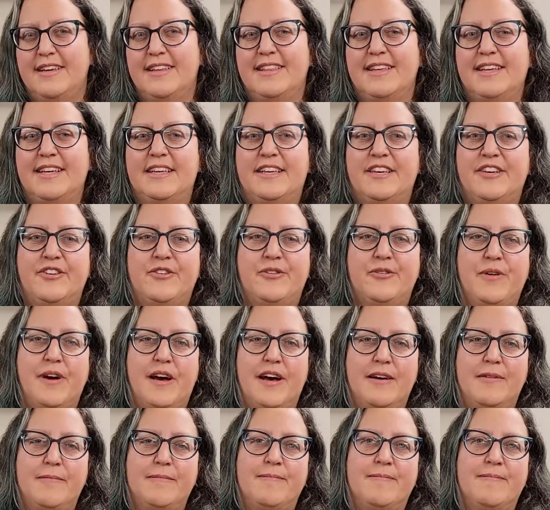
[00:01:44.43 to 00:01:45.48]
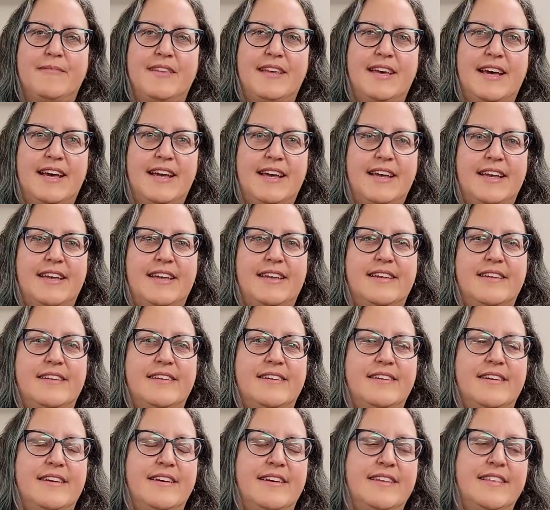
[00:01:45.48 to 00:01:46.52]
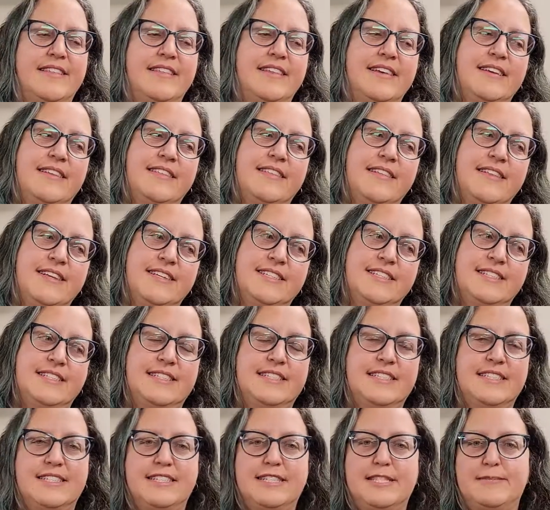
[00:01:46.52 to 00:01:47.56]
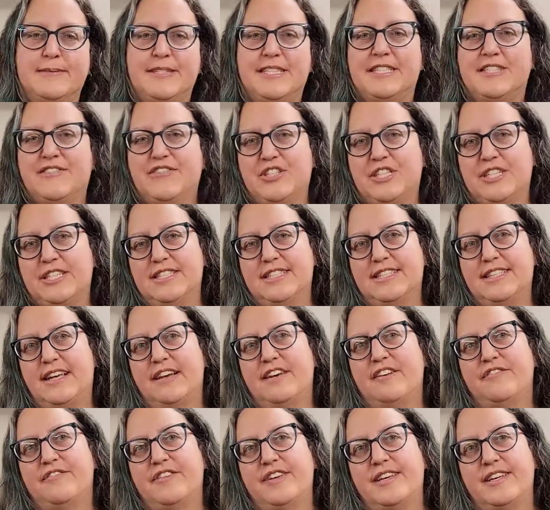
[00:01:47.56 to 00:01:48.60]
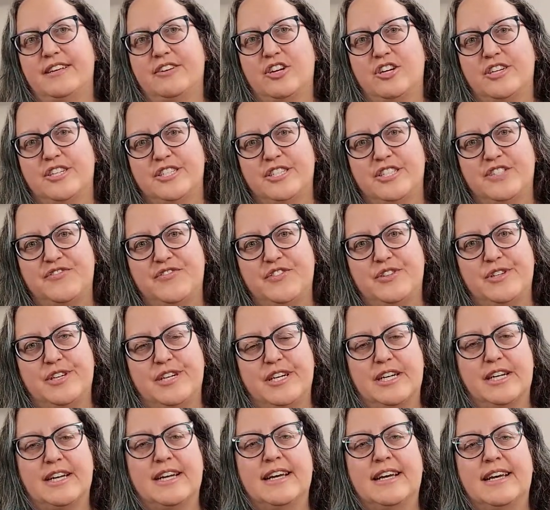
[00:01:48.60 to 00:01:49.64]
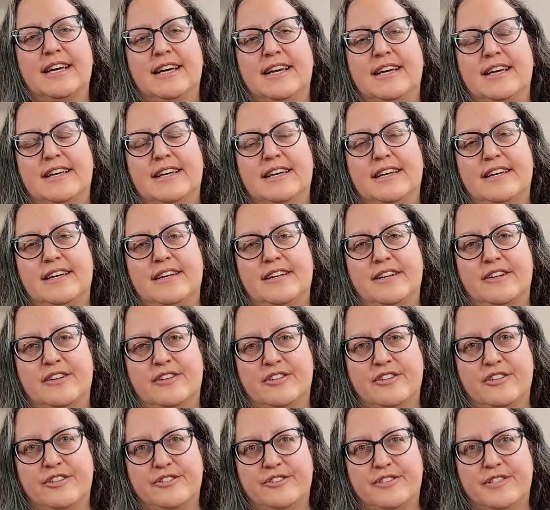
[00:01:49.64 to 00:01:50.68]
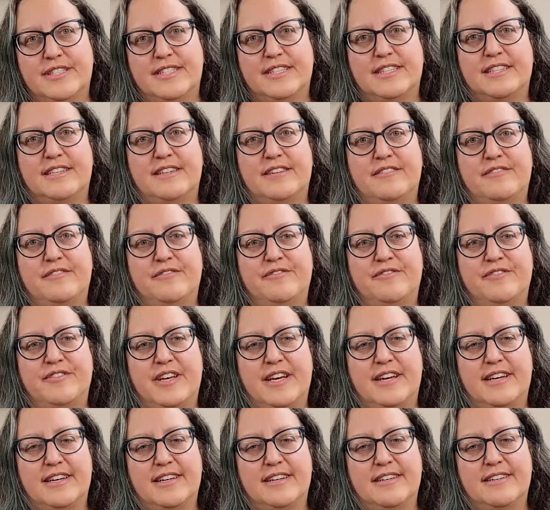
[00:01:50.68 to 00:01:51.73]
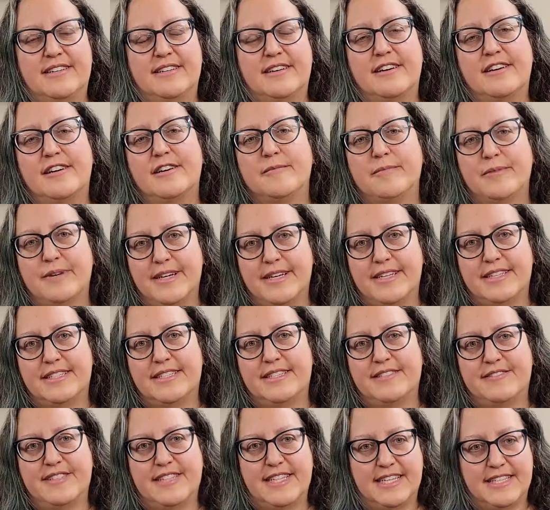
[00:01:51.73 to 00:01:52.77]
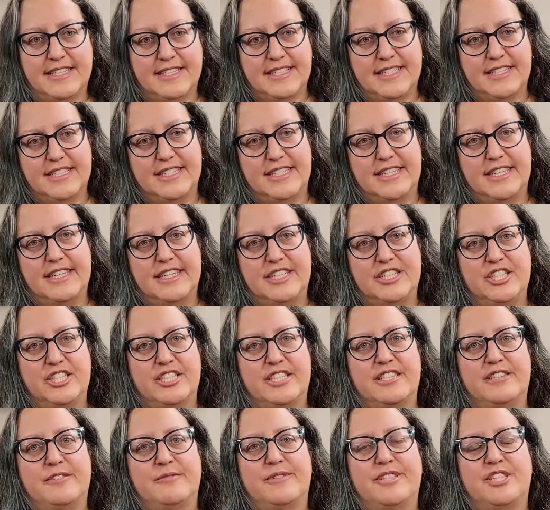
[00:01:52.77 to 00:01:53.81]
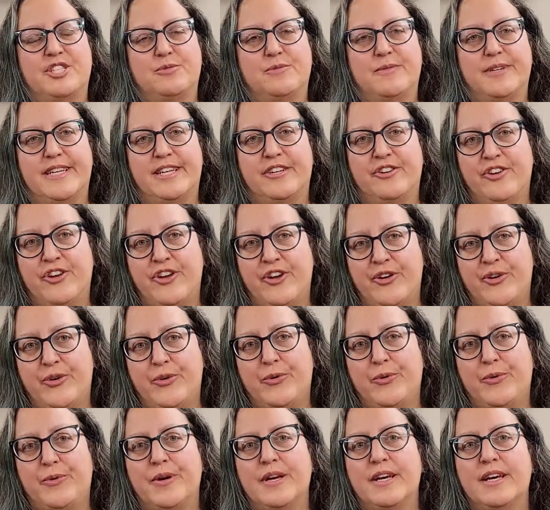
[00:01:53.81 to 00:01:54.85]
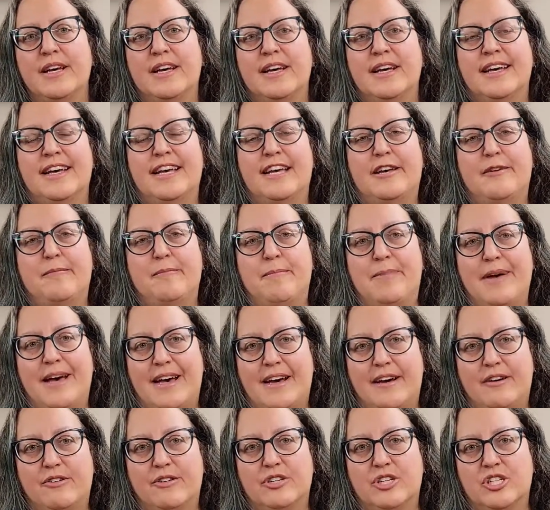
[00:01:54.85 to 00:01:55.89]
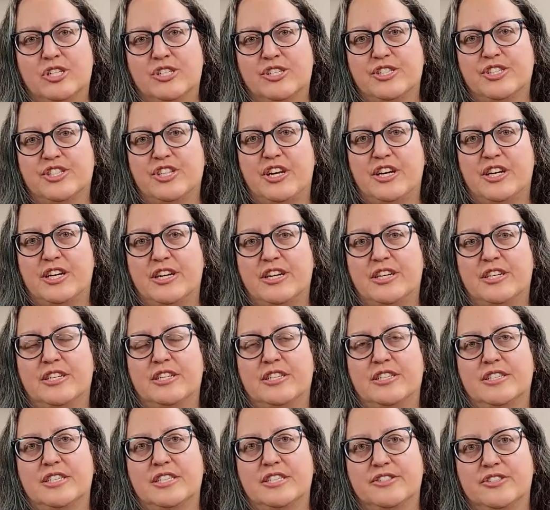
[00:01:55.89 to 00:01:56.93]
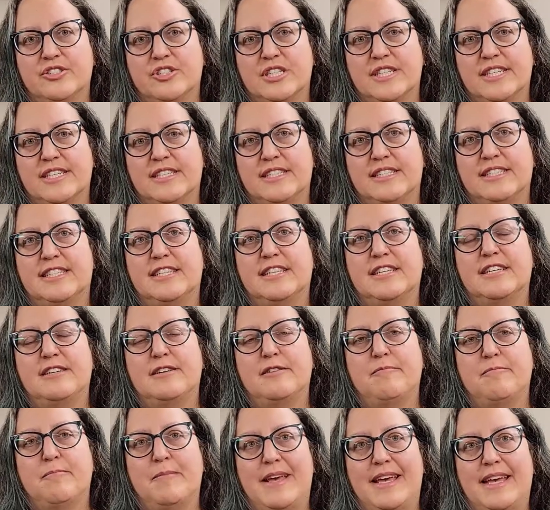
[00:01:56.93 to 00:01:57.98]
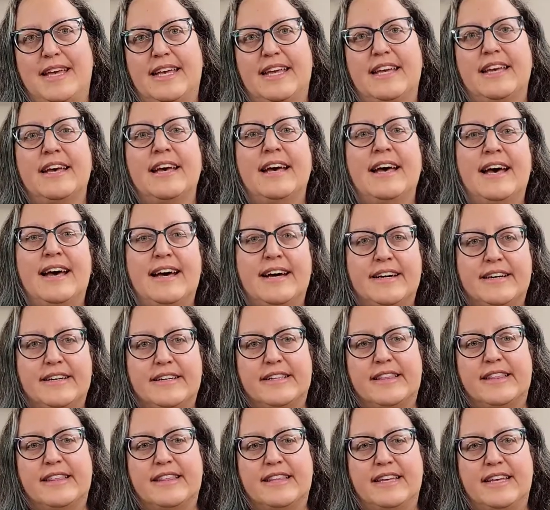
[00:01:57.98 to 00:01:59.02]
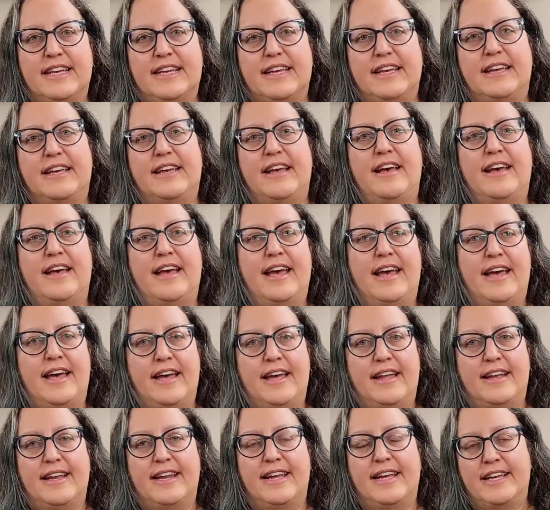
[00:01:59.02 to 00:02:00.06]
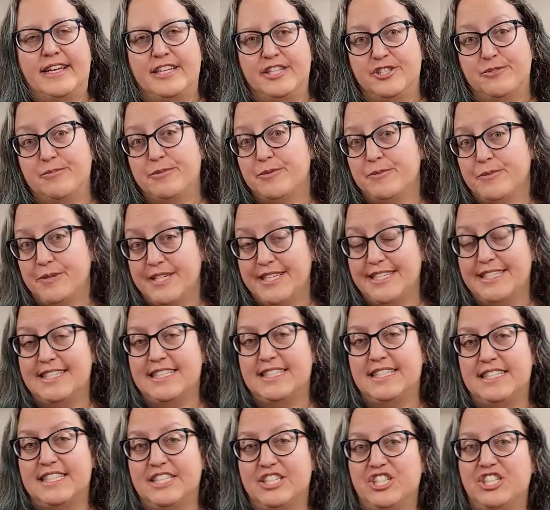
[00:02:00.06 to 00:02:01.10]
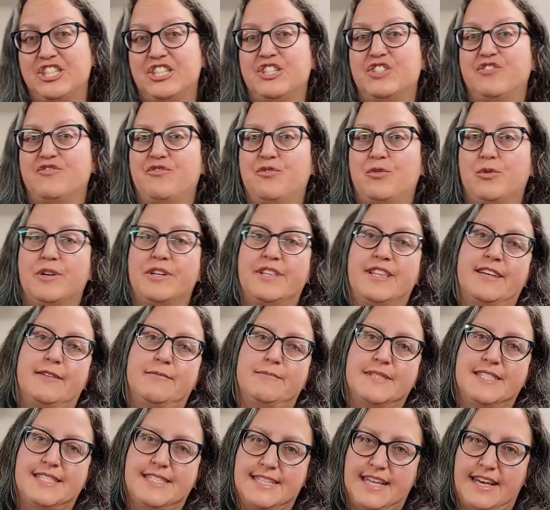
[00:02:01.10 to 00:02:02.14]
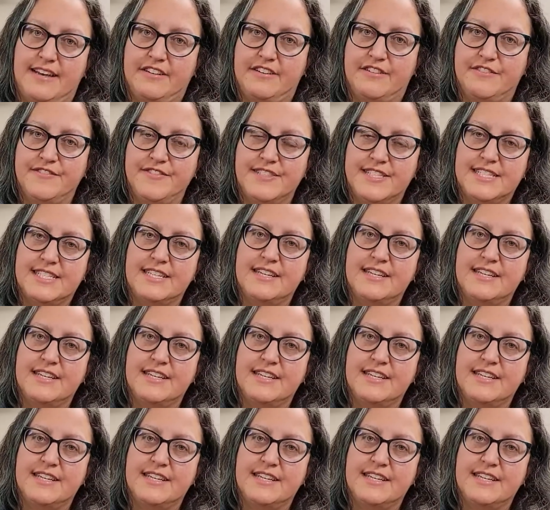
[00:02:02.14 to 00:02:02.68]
Thank you. I think the legislation speaks for itself. It calls for inclusive, comprehensive sex education, which we know empowers our children to make healthy and age-appropriate decisions for themselves.